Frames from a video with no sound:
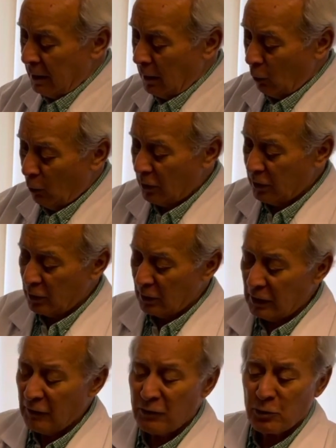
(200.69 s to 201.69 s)
whether your
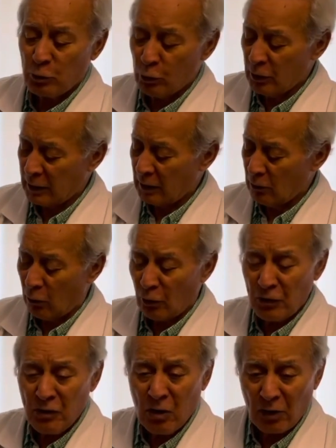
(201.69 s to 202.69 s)
liver is working or
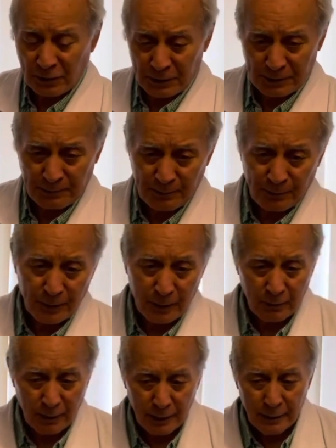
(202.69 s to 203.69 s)
not,
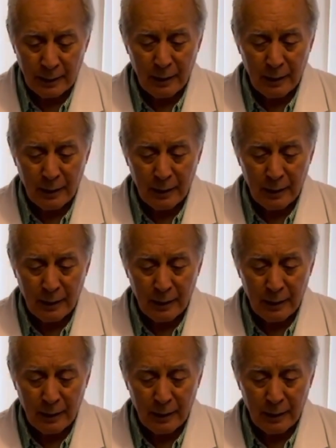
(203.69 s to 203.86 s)
right?